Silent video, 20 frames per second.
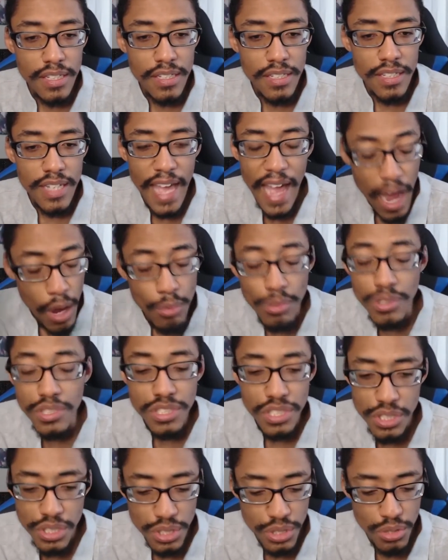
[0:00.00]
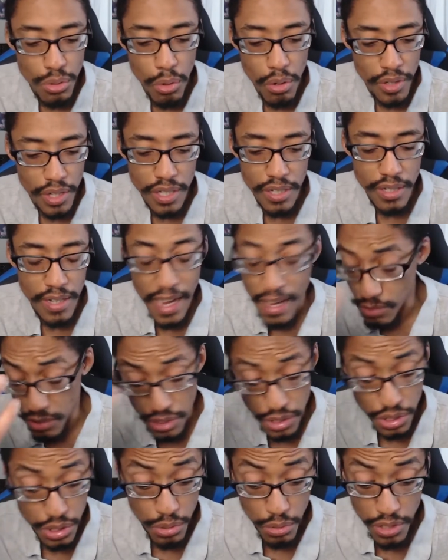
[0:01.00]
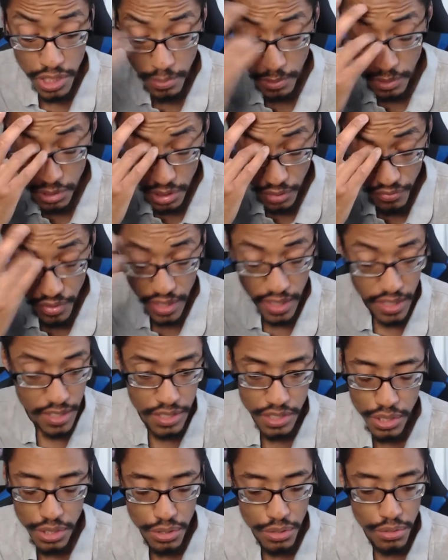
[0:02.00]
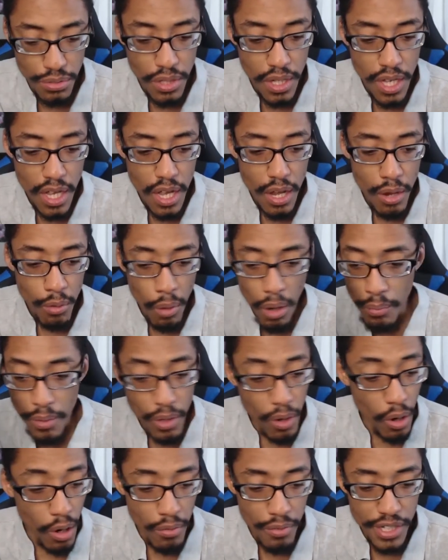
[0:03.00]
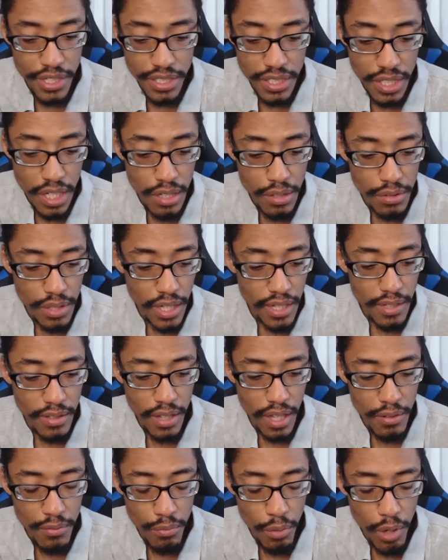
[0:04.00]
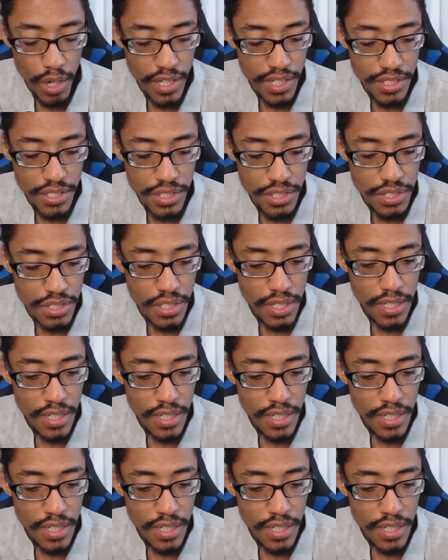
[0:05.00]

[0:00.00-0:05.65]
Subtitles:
How is the story? How is the story supposed to fit into what we already know? Like what is?